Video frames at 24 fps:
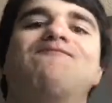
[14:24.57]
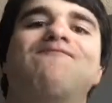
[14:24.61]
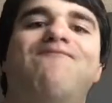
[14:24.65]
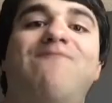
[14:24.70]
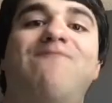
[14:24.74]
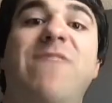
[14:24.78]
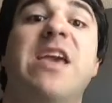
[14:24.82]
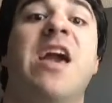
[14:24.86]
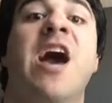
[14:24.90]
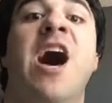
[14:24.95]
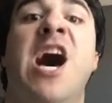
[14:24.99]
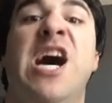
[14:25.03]

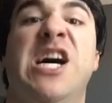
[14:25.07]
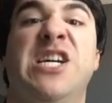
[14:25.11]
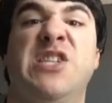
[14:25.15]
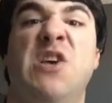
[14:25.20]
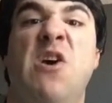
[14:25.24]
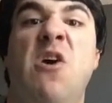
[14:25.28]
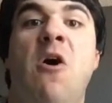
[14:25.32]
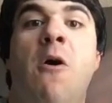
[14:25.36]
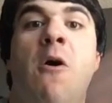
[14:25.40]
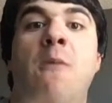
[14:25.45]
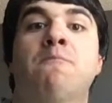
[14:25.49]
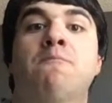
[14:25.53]
Because
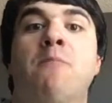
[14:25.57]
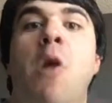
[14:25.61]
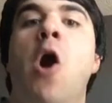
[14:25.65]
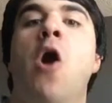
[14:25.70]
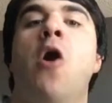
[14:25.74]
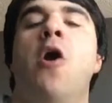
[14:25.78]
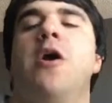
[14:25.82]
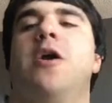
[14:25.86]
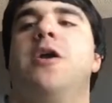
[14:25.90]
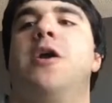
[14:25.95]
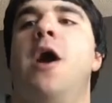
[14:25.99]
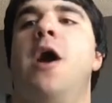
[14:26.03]

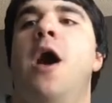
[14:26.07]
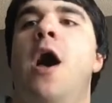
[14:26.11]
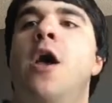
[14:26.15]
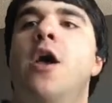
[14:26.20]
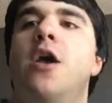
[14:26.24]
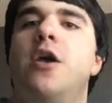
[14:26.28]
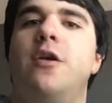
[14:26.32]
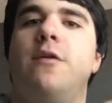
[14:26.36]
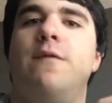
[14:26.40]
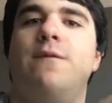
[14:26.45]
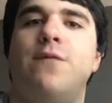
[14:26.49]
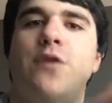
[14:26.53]
America,
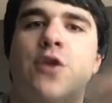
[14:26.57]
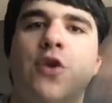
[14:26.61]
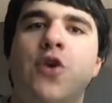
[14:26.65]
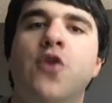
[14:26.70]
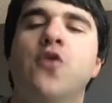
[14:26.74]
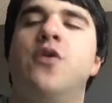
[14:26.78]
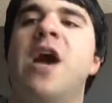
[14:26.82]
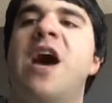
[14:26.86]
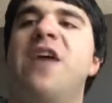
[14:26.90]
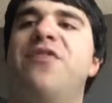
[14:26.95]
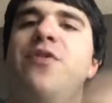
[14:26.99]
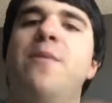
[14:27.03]

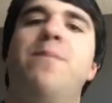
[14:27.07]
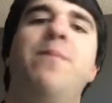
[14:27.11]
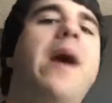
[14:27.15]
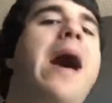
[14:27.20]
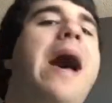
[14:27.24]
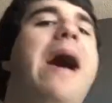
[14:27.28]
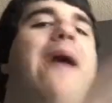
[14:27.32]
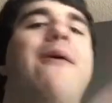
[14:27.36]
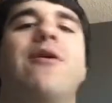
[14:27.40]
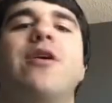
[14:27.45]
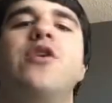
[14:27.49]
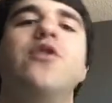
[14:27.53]
you got the
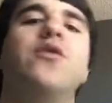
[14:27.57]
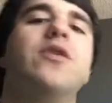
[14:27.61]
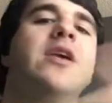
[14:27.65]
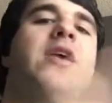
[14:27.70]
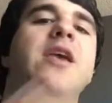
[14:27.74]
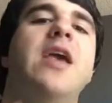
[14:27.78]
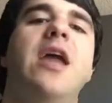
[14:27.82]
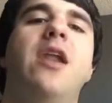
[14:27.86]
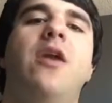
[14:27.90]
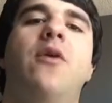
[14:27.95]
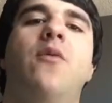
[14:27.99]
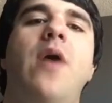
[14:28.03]
power, you can
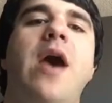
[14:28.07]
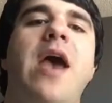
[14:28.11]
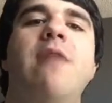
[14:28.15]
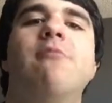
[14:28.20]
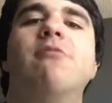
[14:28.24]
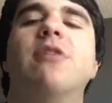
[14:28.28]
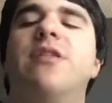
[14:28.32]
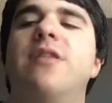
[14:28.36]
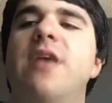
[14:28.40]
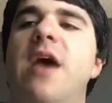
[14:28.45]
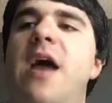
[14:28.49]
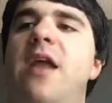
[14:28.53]
get away
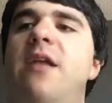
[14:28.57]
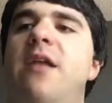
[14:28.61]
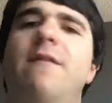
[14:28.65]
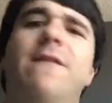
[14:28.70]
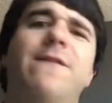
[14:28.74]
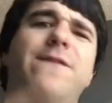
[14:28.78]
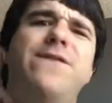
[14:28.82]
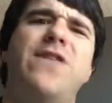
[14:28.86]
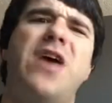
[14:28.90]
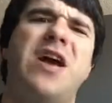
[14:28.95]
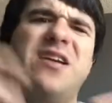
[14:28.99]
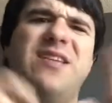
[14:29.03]
with it.
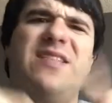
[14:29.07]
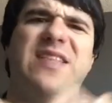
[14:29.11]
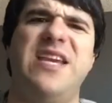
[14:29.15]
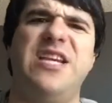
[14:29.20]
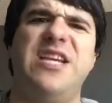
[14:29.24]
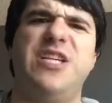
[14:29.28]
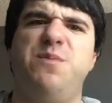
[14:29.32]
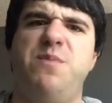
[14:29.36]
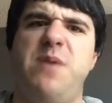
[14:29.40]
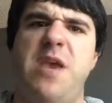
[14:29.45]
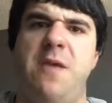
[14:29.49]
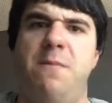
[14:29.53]
Fuck
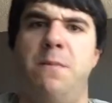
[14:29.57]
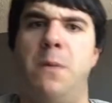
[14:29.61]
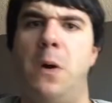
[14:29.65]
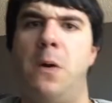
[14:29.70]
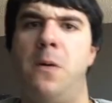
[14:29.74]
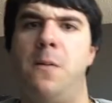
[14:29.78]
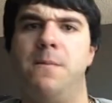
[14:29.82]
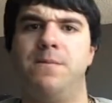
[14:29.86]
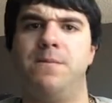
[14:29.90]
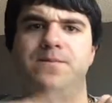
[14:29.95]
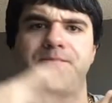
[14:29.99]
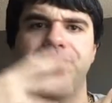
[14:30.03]
these
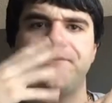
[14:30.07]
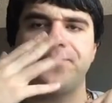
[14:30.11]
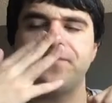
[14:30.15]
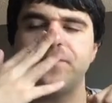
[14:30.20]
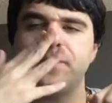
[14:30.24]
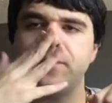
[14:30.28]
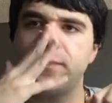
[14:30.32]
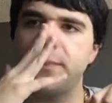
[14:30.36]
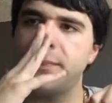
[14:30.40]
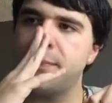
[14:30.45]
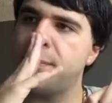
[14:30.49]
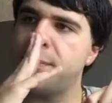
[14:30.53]
people.
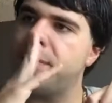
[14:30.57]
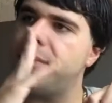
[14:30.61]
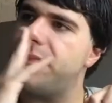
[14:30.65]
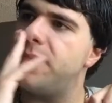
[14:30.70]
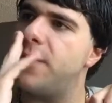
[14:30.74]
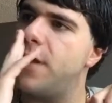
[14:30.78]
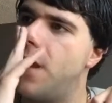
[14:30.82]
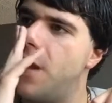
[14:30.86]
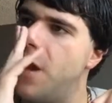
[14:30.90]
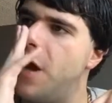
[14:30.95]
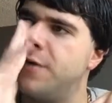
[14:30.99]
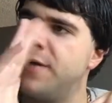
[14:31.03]

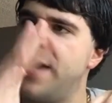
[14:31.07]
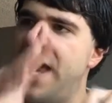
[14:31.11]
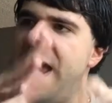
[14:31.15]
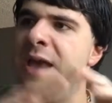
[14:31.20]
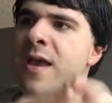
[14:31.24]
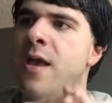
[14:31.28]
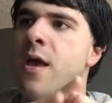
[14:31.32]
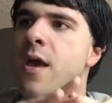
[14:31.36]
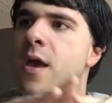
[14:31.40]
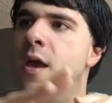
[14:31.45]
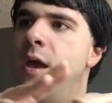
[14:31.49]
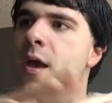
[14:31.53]

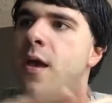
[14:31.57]
Okay?